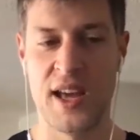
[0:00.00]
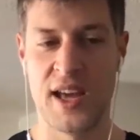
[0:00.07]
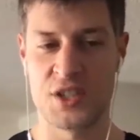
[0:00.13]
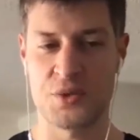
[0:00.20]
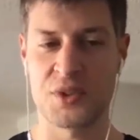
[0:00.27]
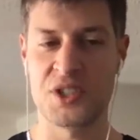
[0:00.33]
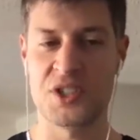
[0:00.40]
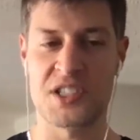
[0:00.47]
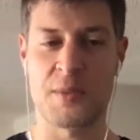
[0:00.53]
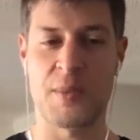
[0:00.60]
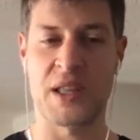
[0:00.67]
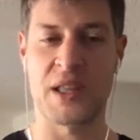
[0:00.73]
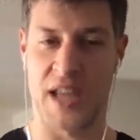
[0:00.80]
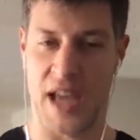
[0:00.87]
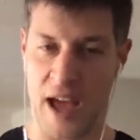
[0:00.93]
It's really just
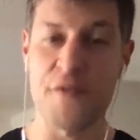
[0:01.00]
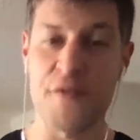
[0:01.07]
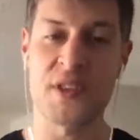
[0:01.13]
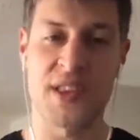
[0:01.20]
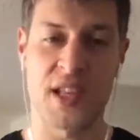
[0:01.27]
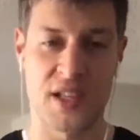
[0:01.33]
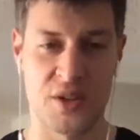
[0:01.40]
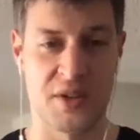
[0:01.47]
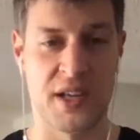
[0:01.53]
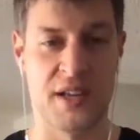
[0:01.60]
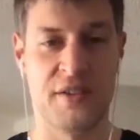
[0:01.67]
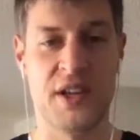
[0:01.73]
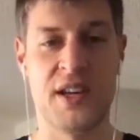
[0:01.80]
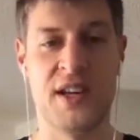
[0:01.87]
about the effort that you give it